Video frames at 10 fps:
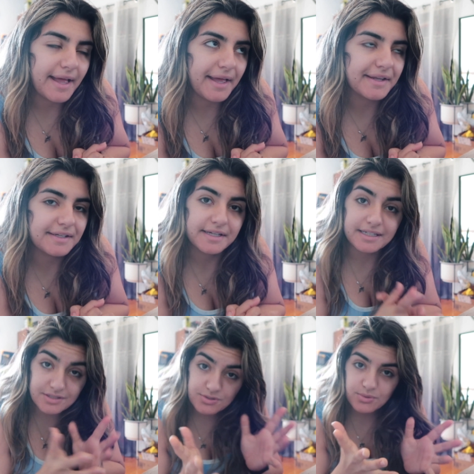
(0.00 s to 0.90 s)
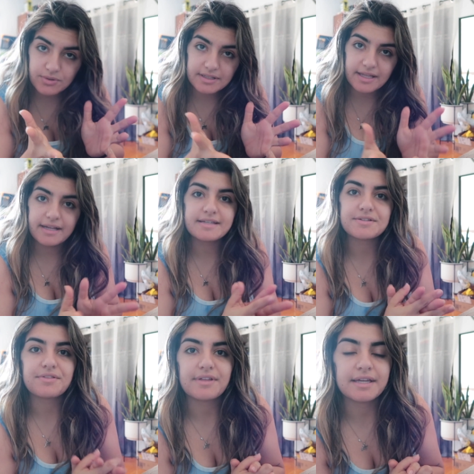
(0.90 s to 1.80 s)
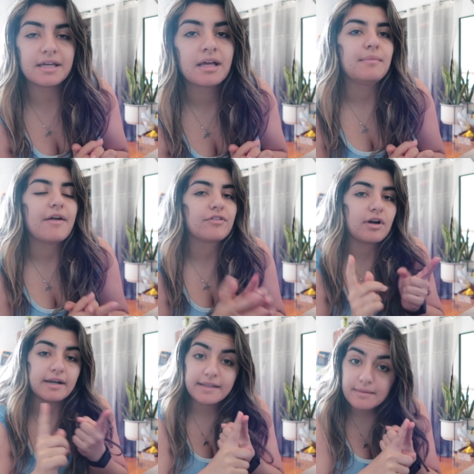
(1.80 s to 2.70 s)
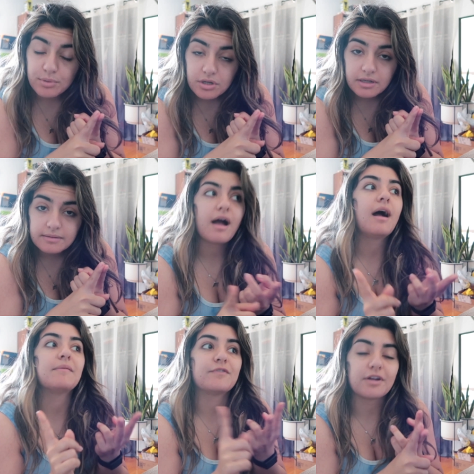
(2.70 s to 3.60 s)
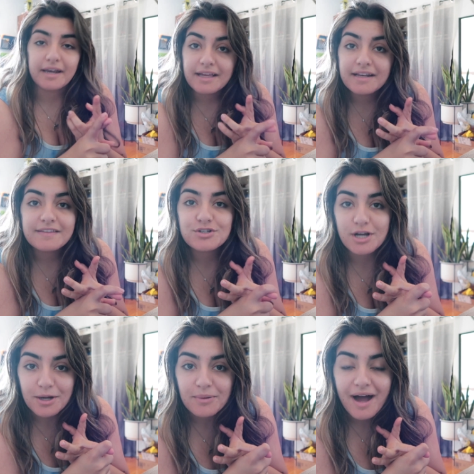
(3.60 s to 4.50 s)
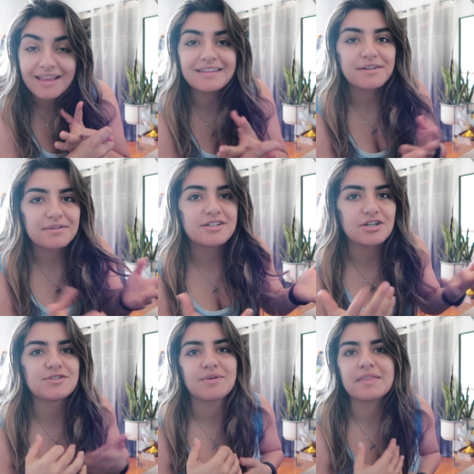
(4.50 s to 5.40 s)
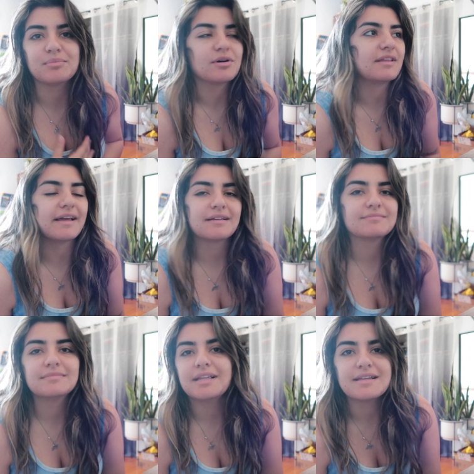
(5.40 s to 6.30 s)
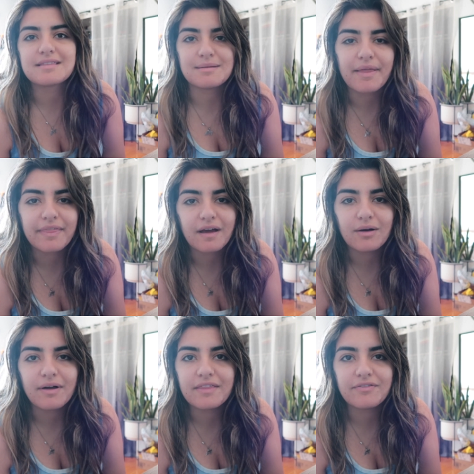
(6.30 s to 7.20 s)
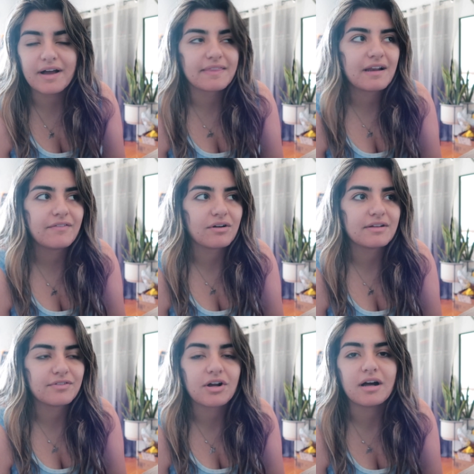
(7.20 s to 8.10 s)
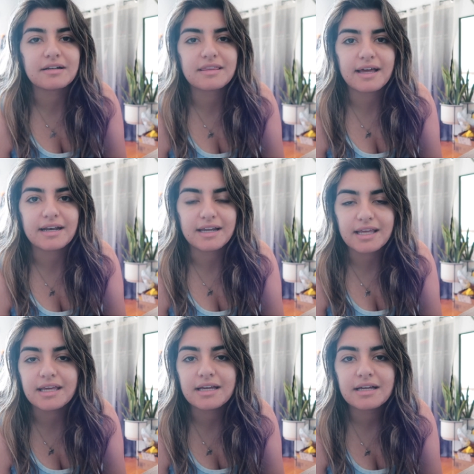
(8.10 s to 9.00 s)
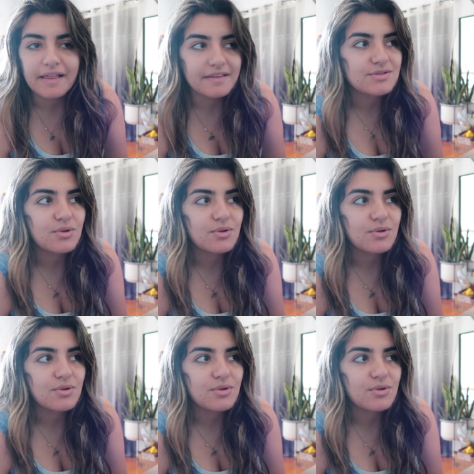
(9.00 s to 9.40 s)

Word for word: and Nikki storyline is a thing. I forgot it in the book. I'm forgetting it in the show. I literally just read the book like less than a month ago and the fact that I've already forgotten that Nikki and this